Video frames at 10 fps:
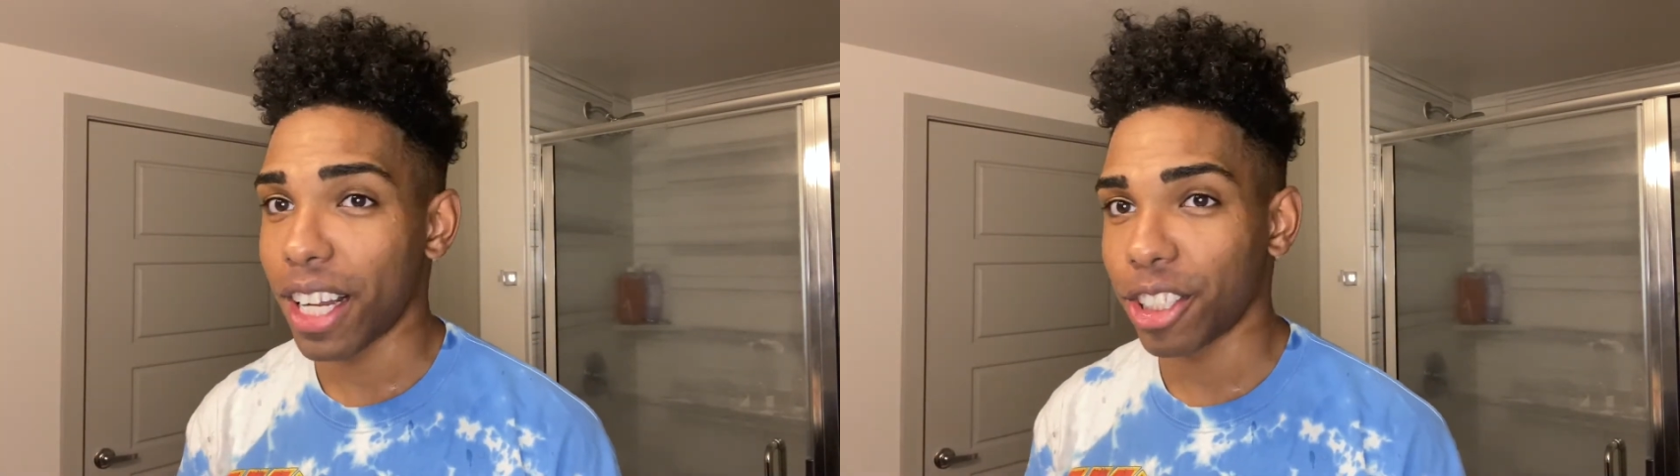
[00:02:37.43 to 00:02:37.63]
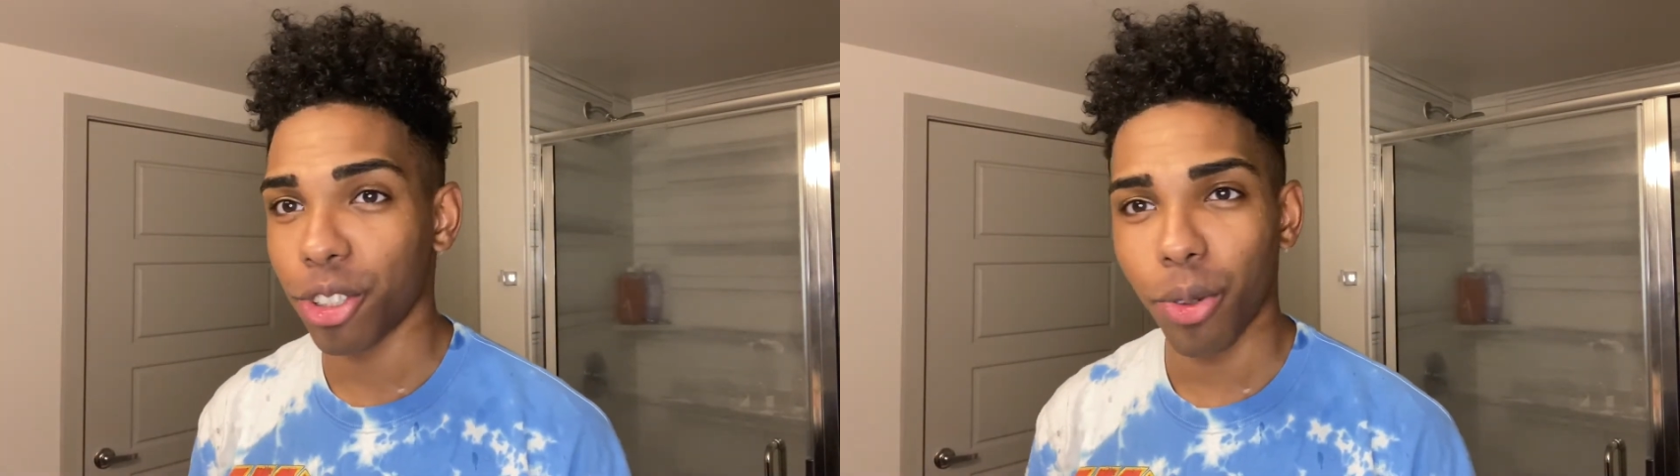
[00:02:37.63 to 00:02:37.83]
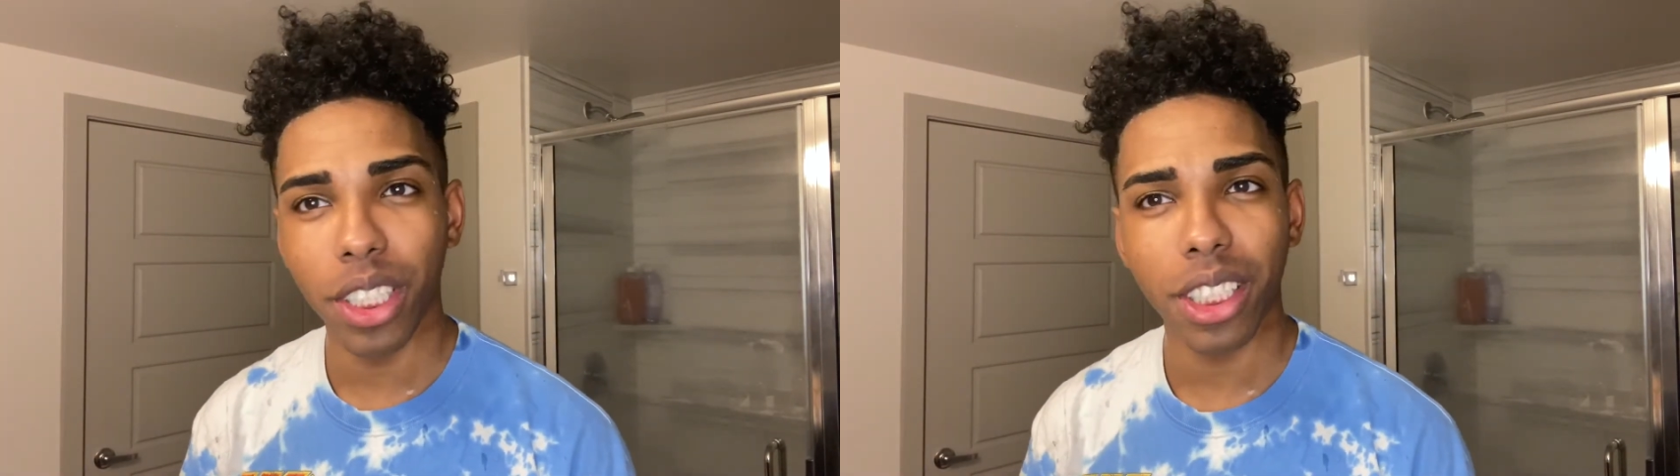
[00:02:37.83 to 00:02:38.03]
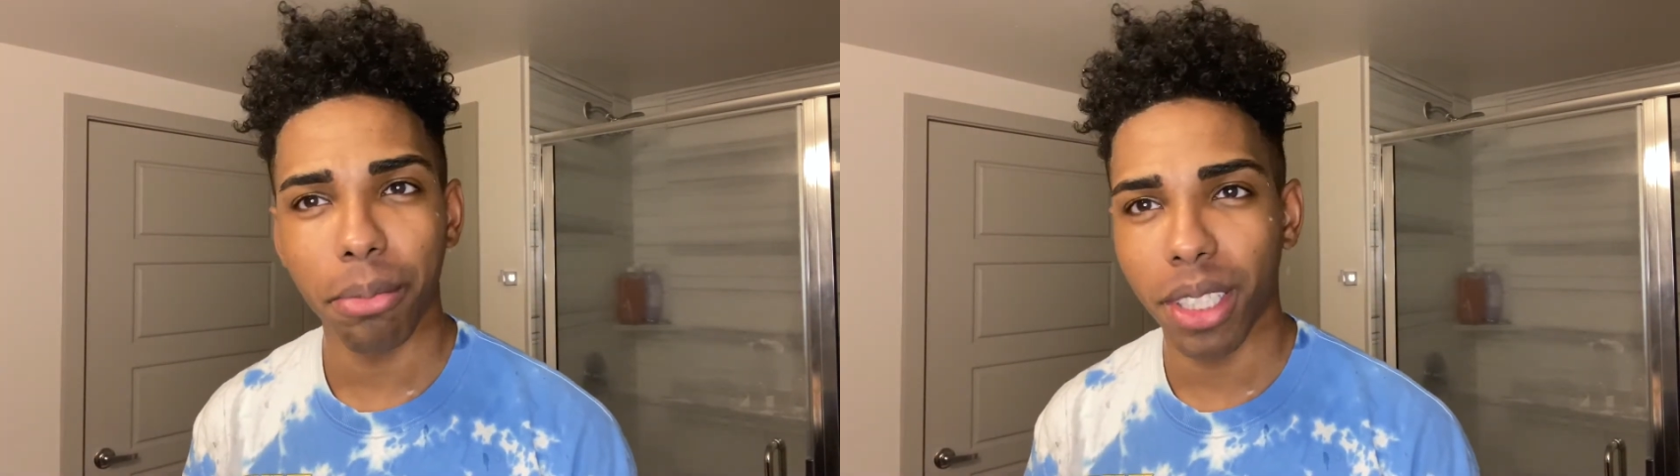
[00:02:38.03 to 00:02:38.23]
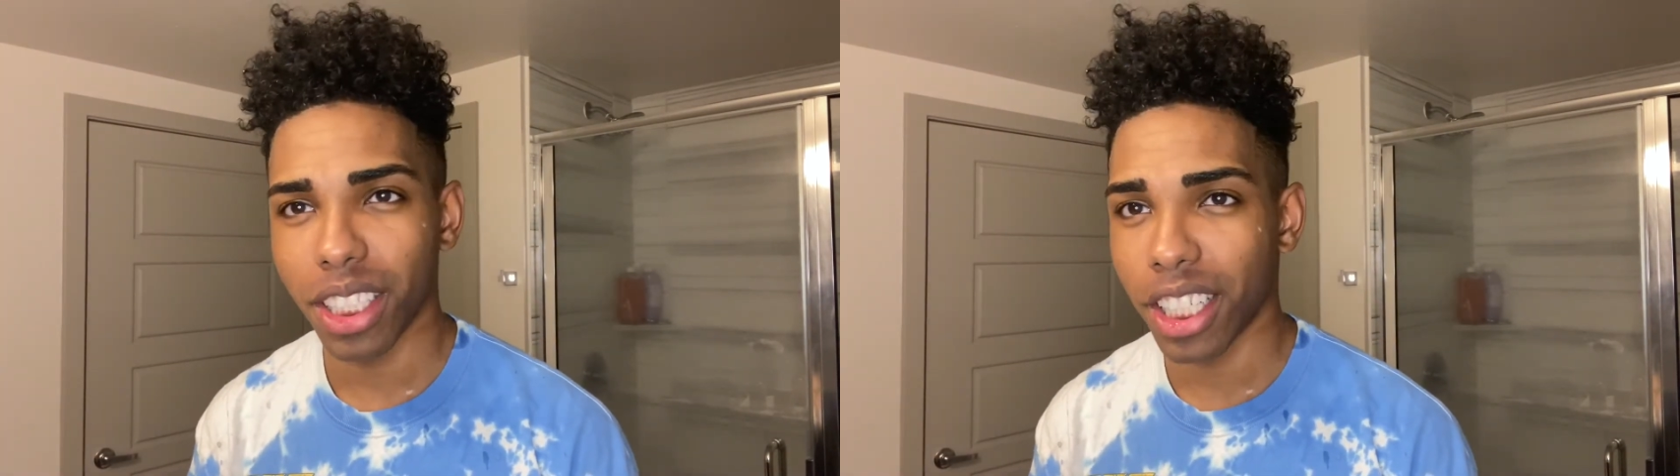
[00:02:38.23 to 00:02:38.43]
I squeeze it
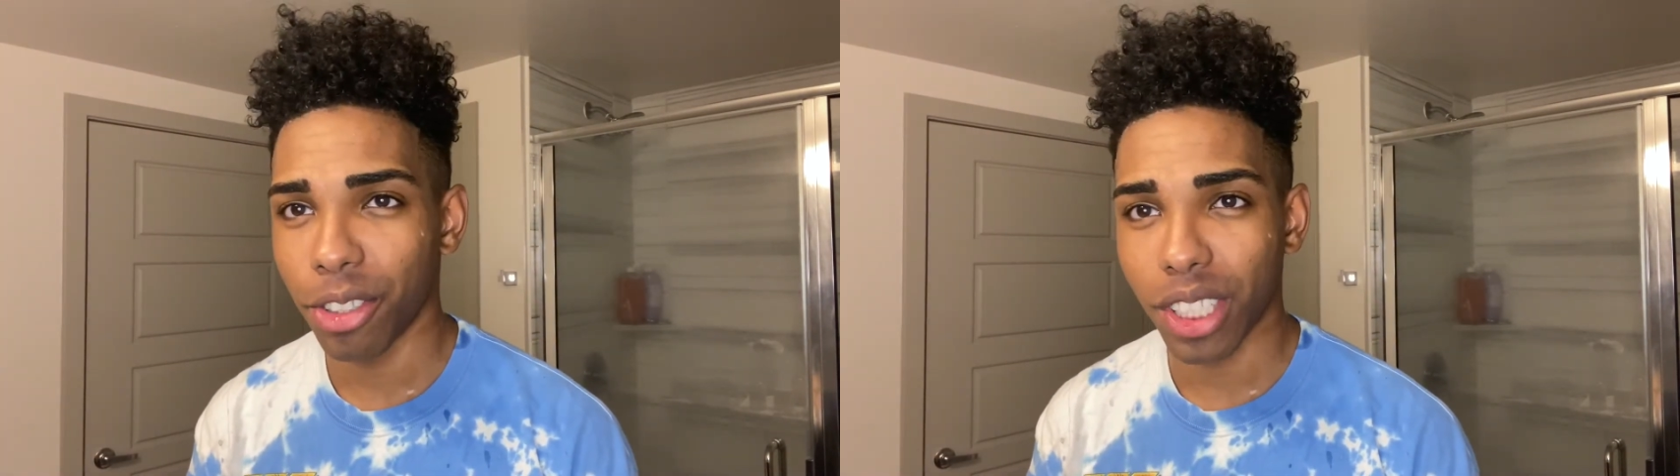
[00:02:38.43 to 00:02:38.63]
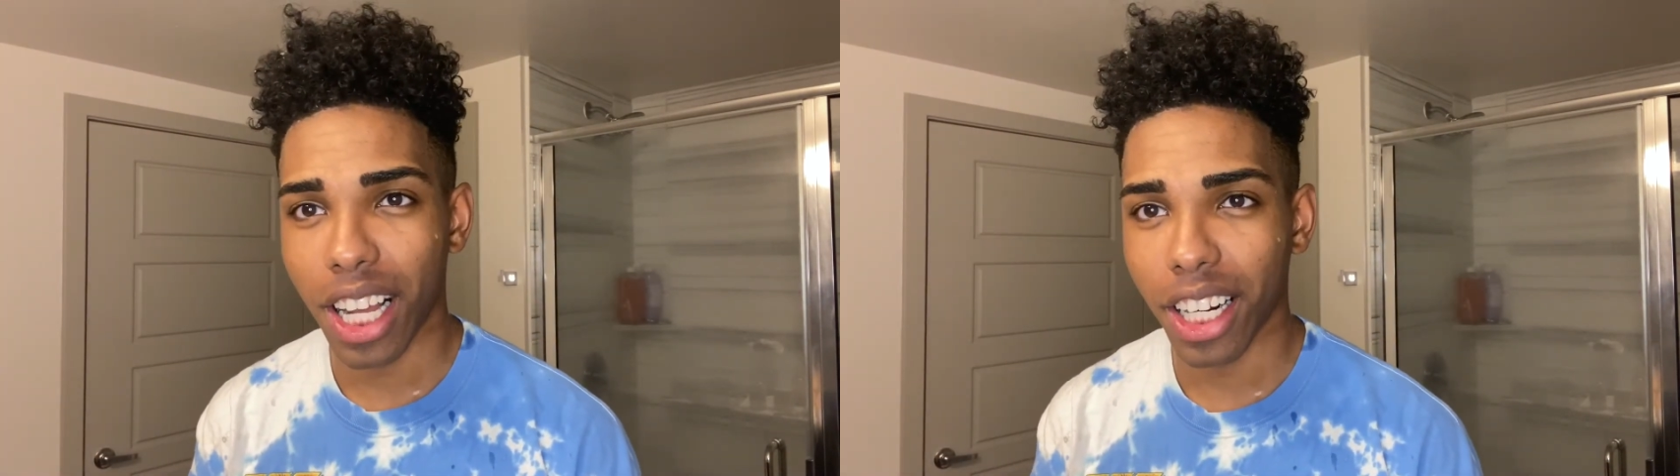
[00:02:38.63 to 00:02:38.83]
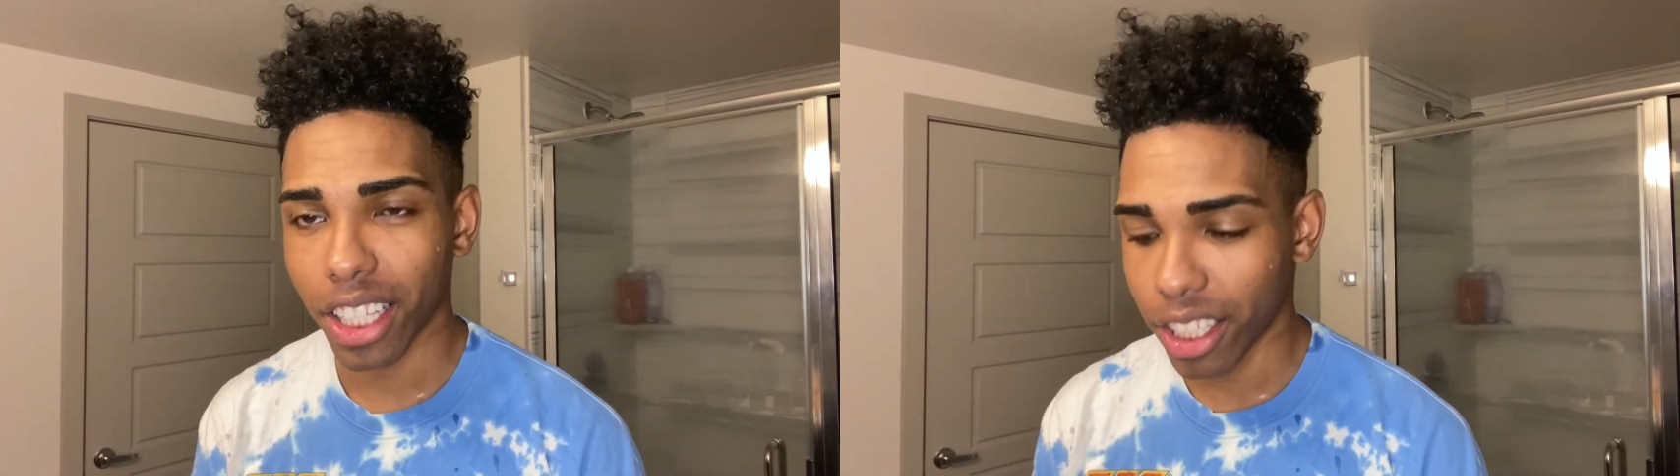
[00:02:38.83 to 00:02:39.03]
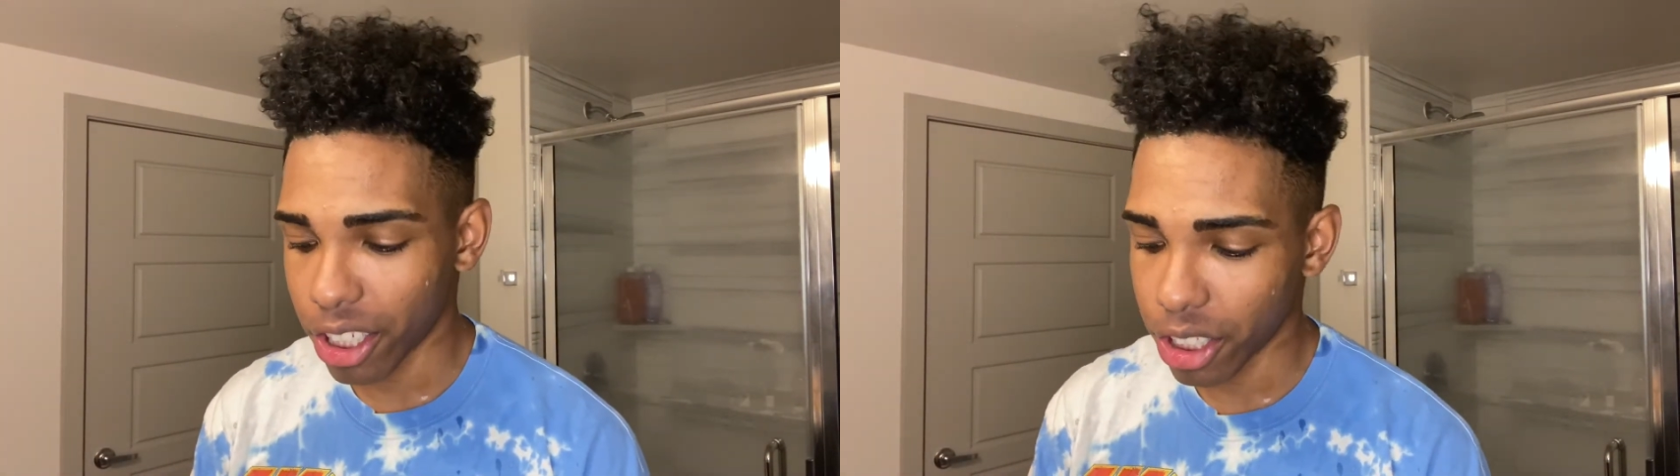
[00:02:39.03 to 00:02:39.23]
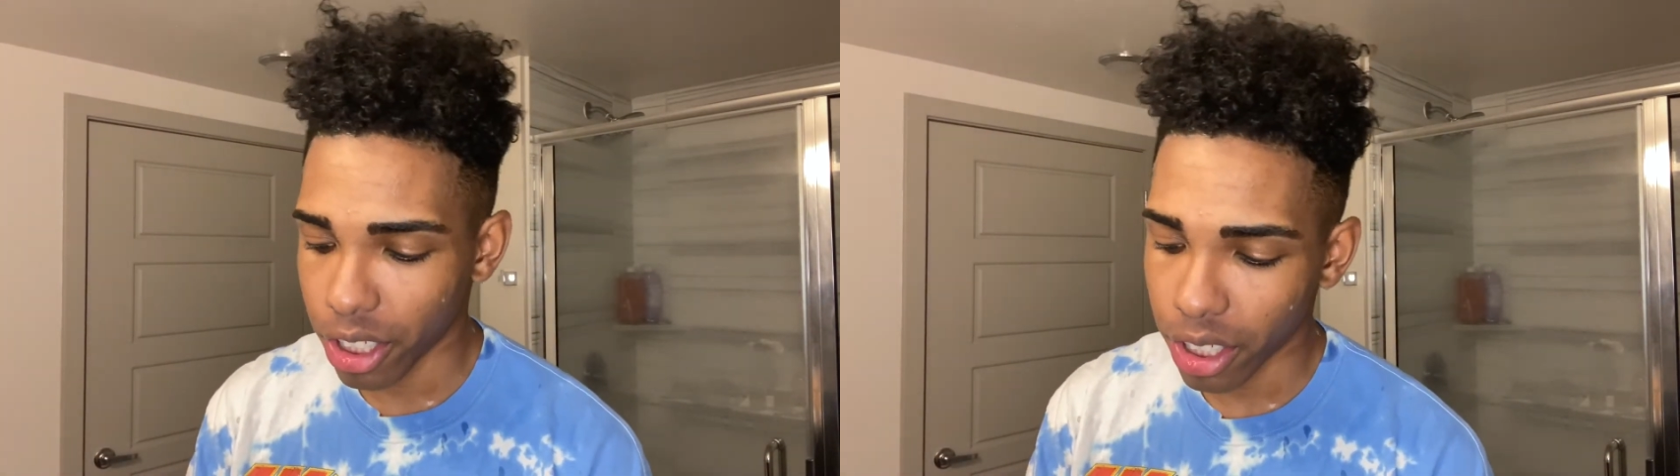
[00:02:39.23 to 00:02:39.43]
because I use a lot of
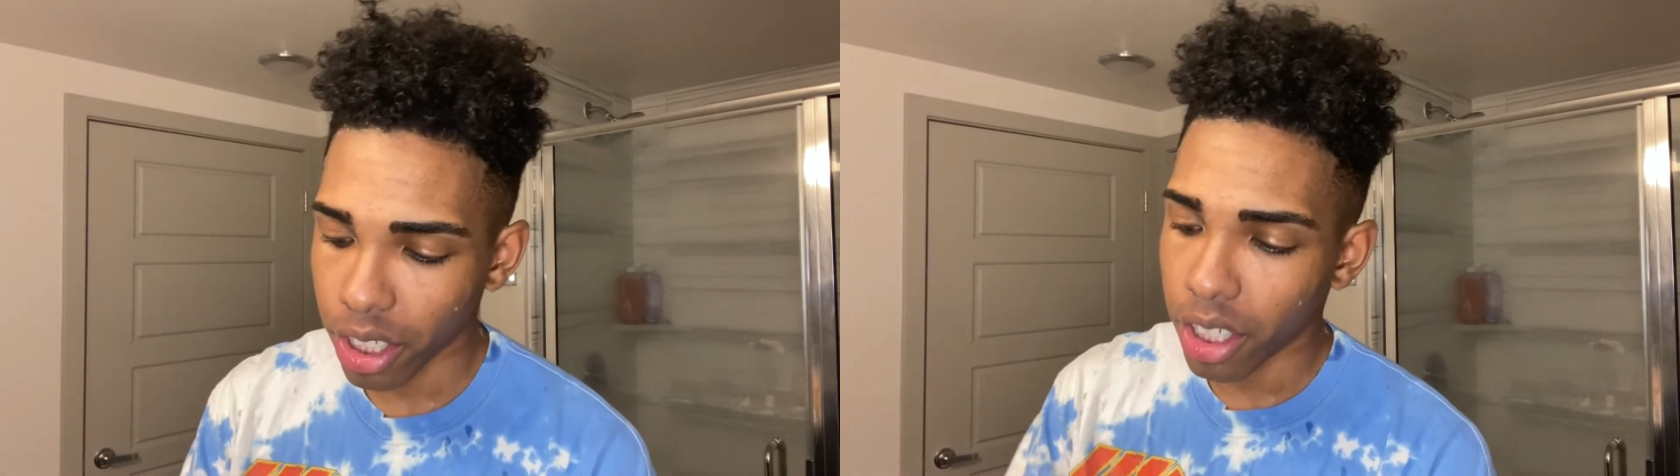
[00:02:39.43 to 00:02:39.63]
conditioner.